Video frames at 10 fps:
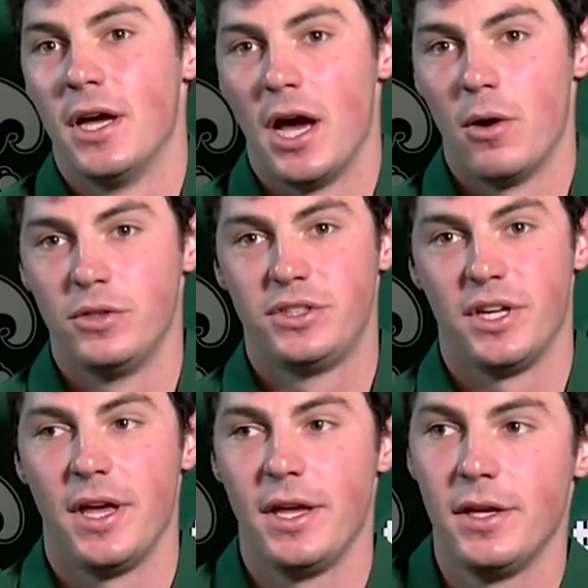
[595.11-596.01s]
I
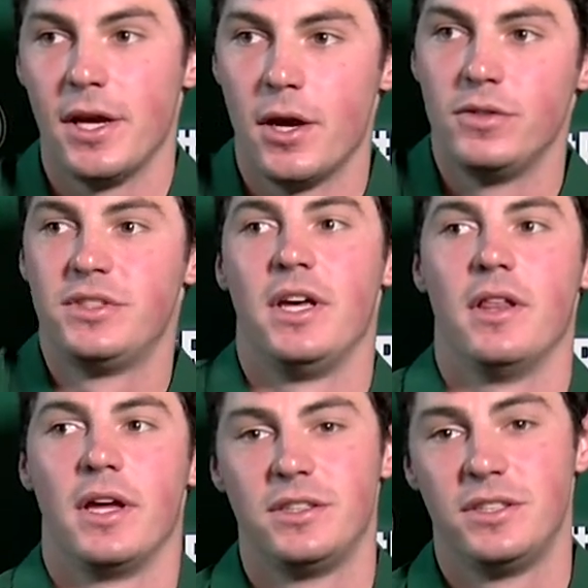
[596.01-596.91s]
would say
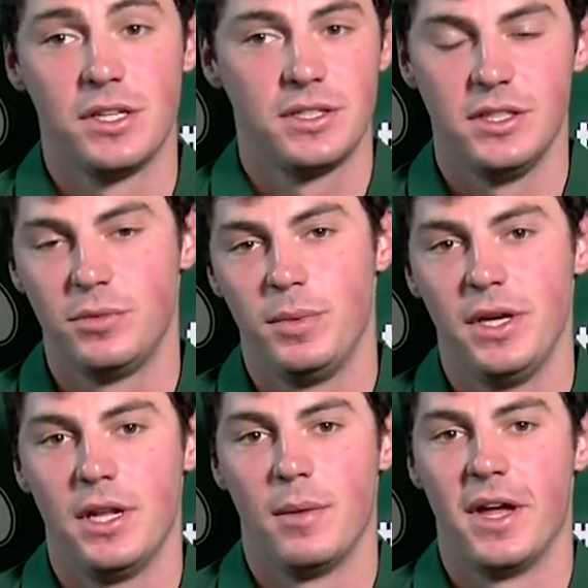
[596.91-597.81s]
like 60
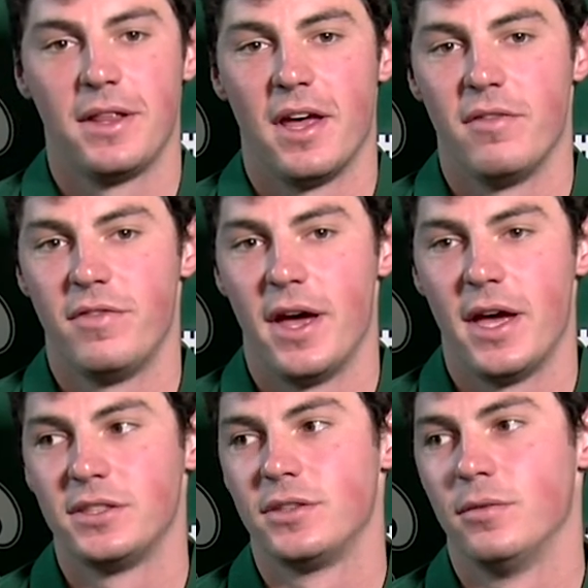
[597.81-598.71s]
speed. I'm not that
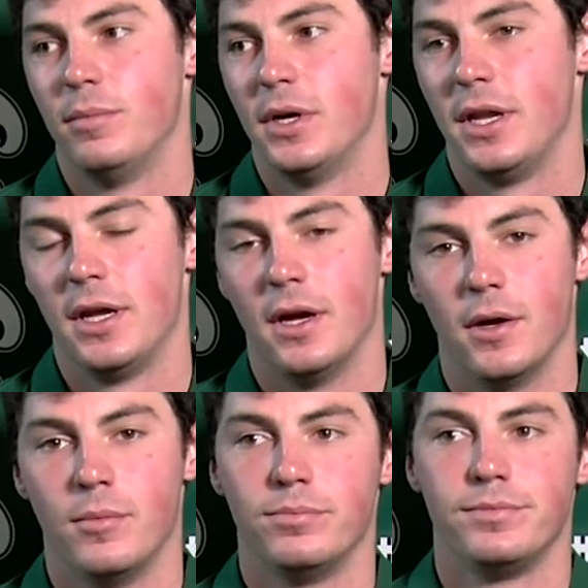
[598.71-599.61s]
fast, but
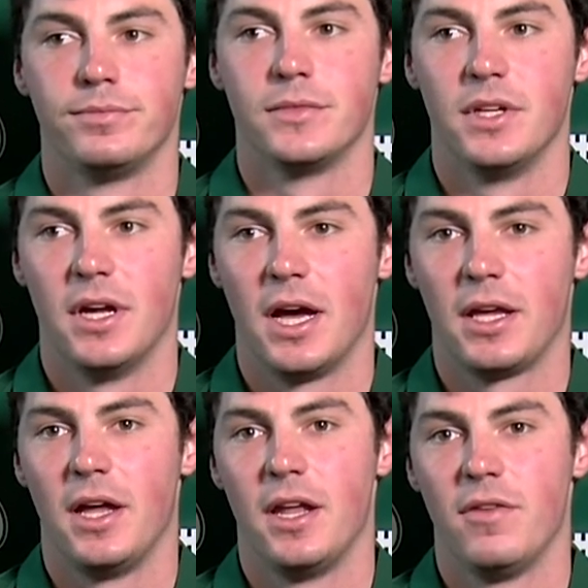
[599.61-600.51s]
I
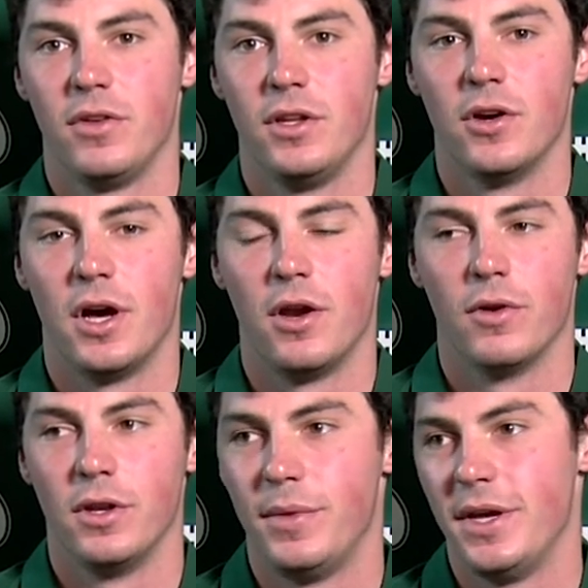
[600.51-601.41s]
definitely know how to
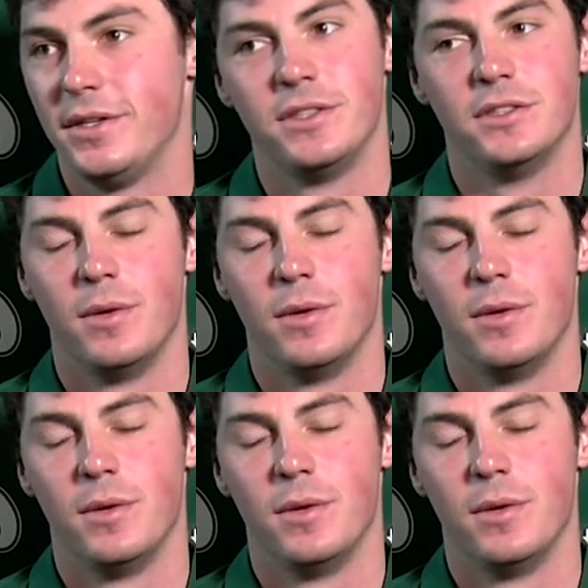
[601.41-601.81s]
run the bases.